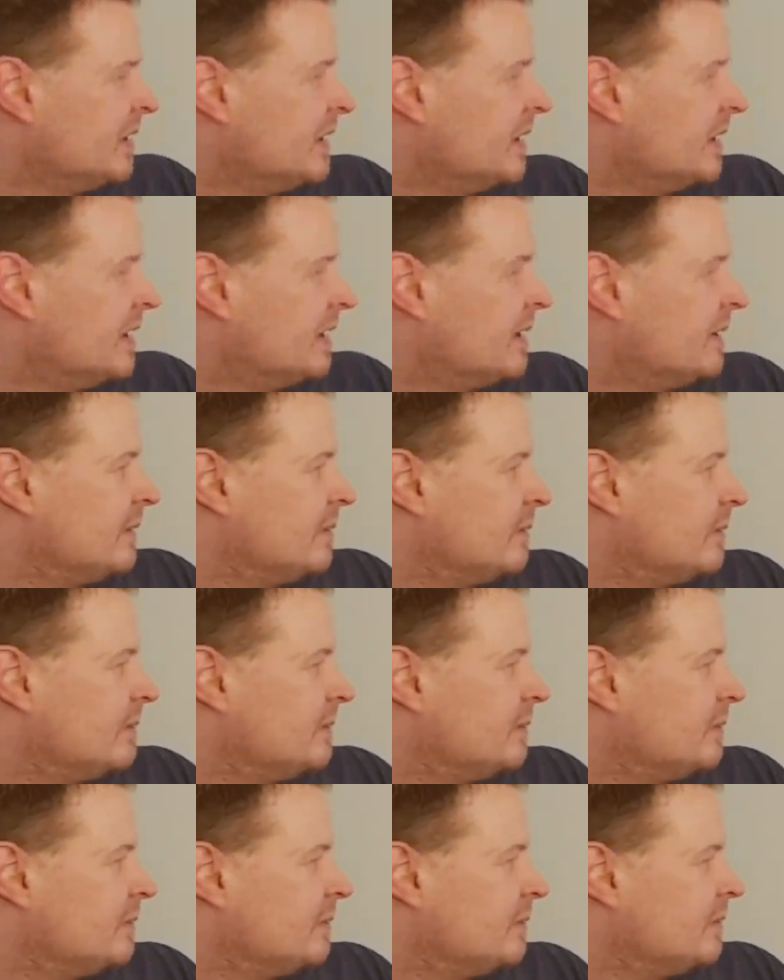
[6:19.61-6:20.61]

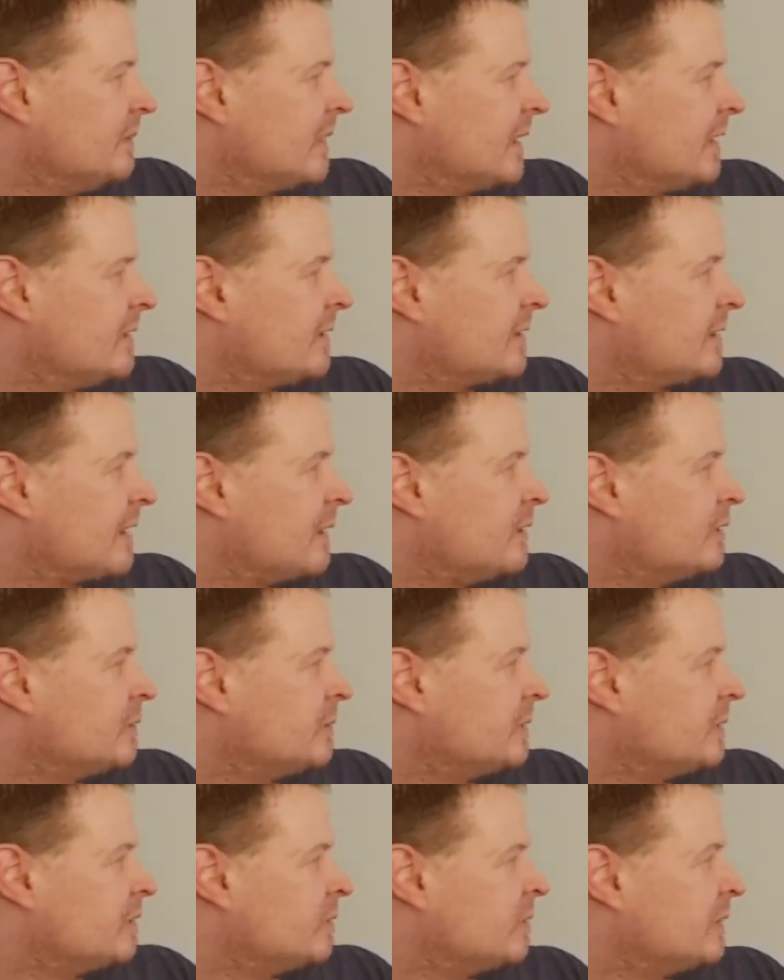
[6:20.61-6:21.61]
I think that was
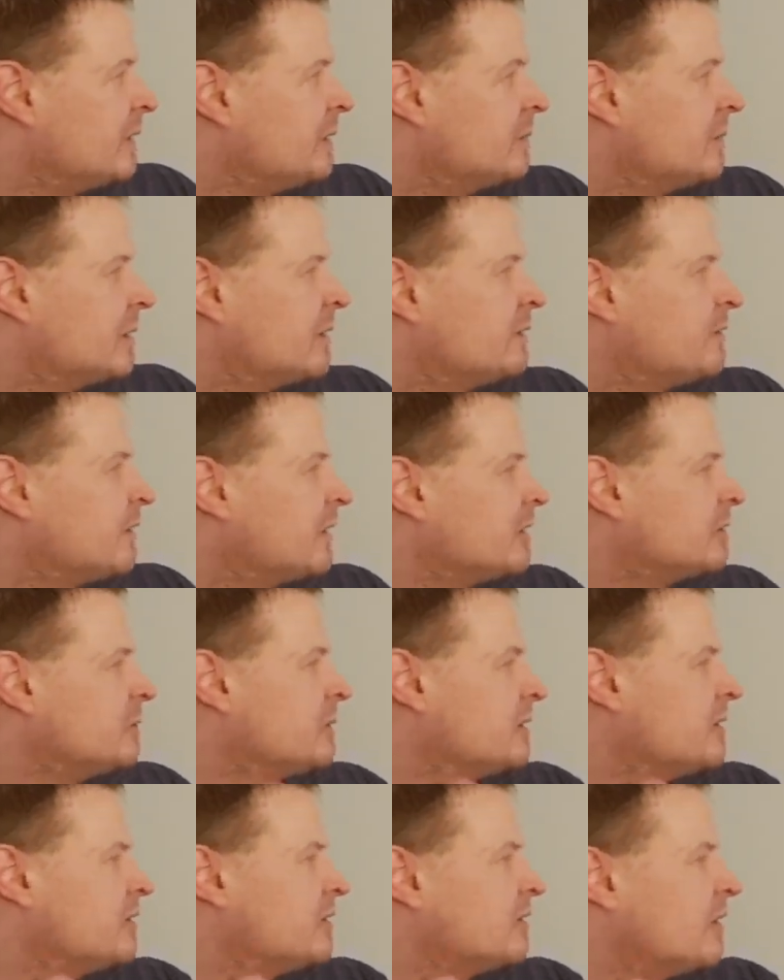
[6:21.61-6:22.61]
between my
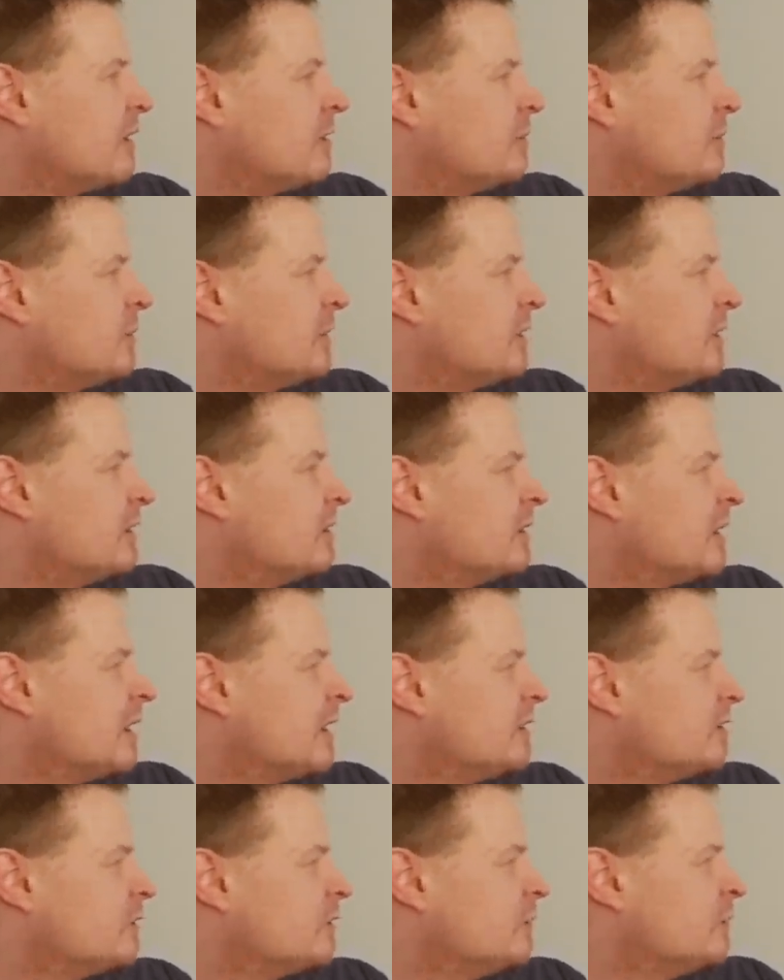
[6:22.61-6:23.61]
freshman and sophomore year in
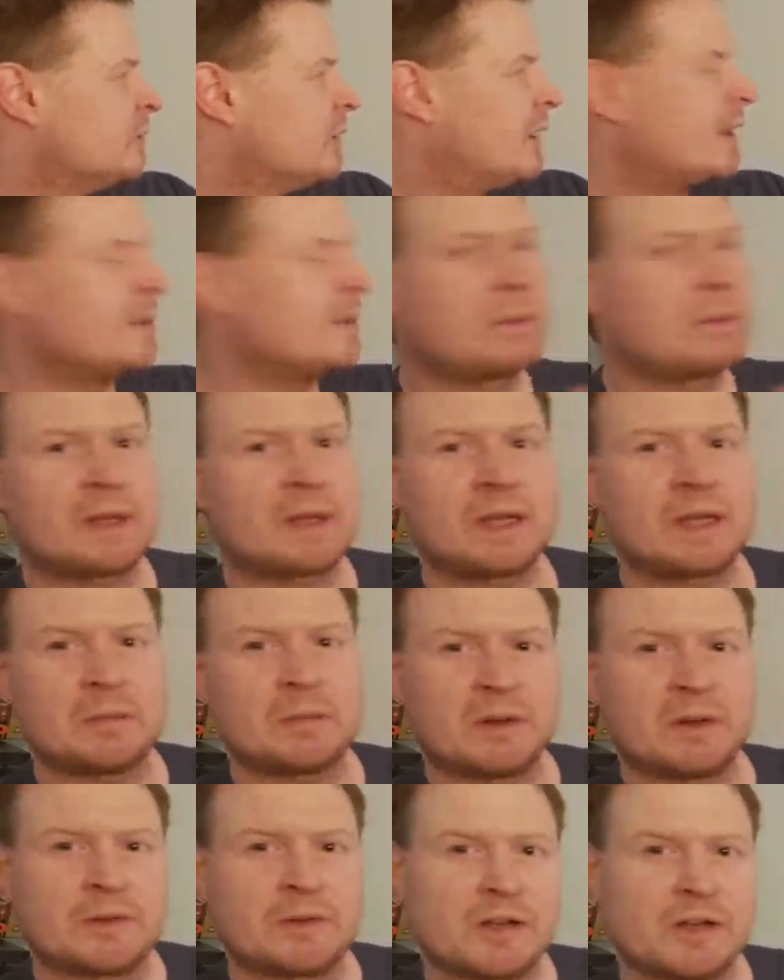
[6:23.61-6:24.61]
high school. I played
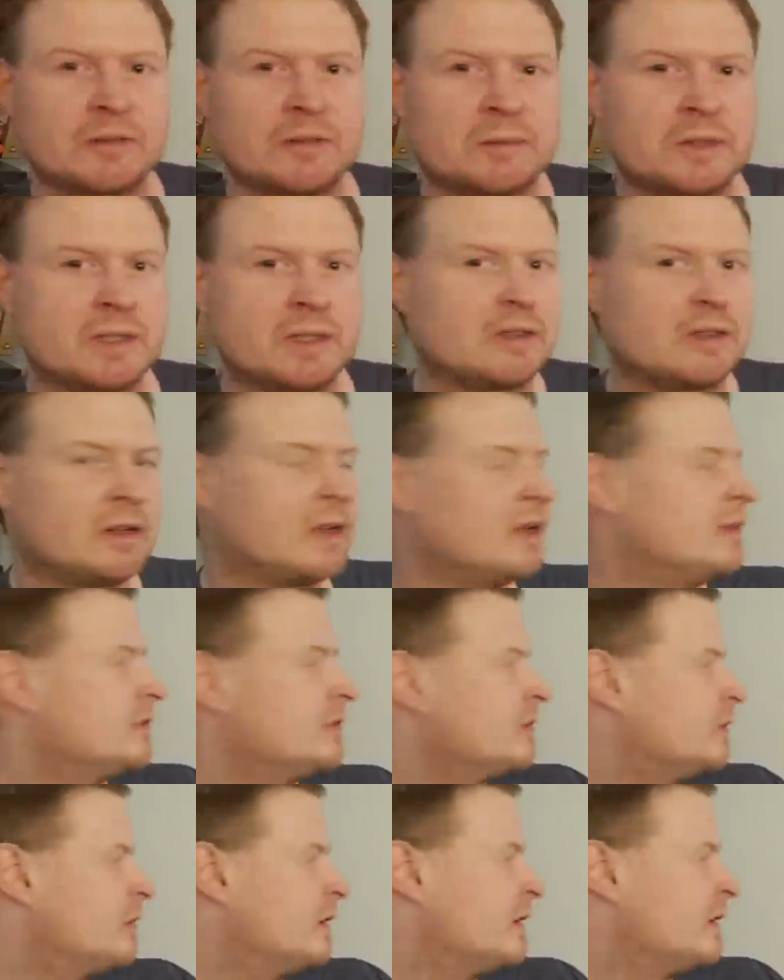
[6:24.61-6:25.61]
my freshman year in high
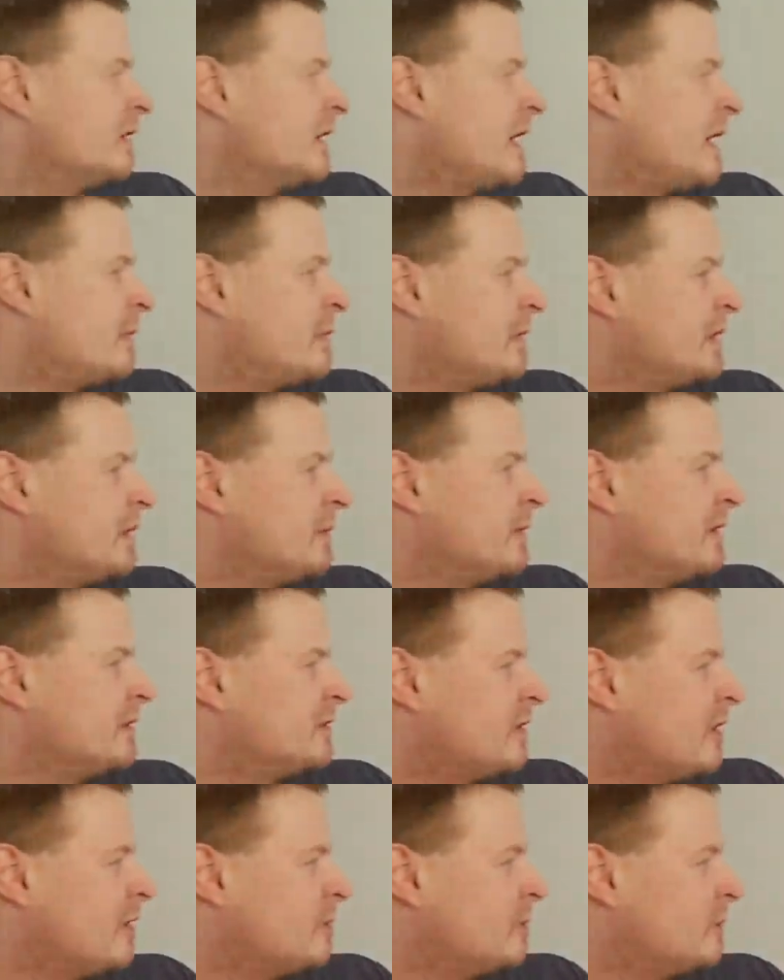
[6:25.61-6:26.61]
school. I did not play my
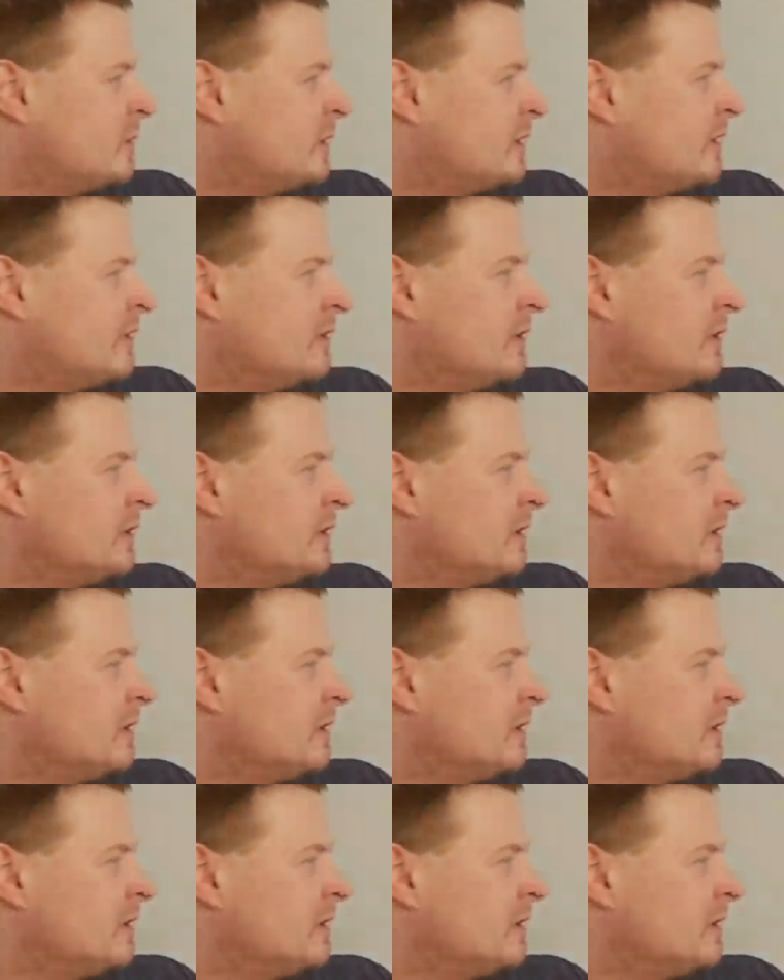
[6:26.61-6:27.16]
sophomore year